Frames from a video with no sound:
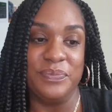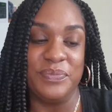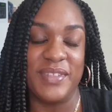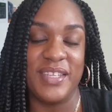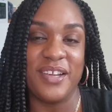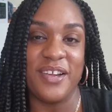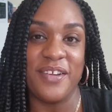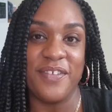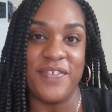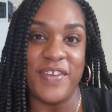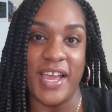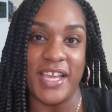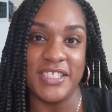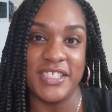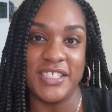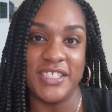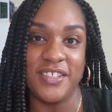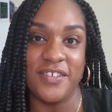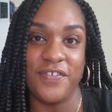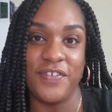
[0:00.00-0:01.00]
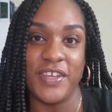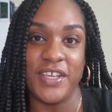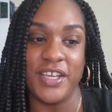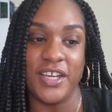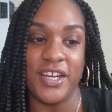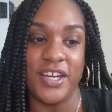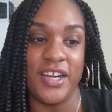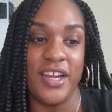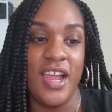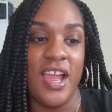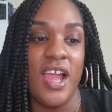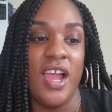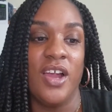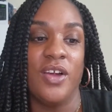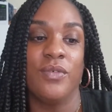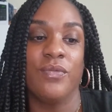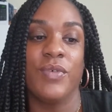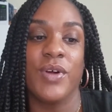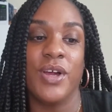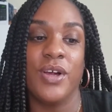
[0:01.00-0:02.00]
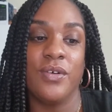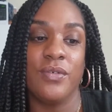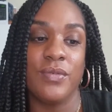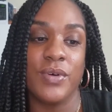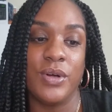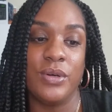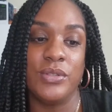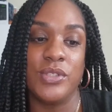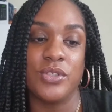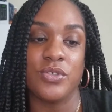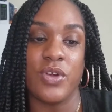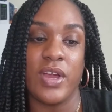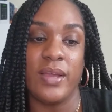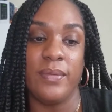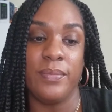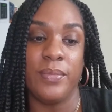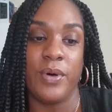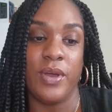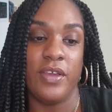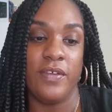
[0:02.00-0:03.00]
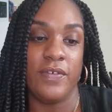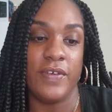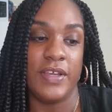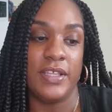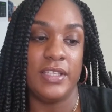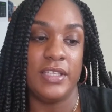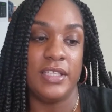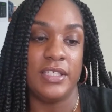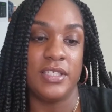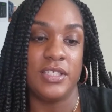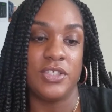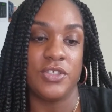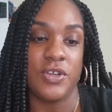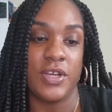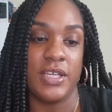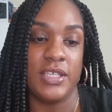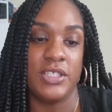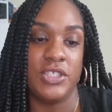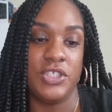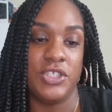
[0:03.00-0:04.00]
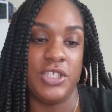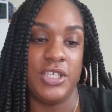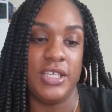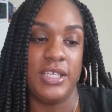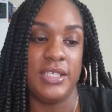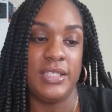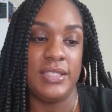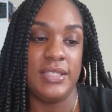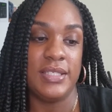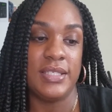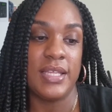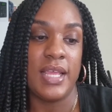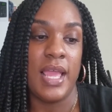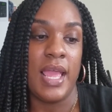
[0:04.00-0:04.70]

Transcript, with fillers: they're fashion to figure railroad stripe boyfriend distress jeans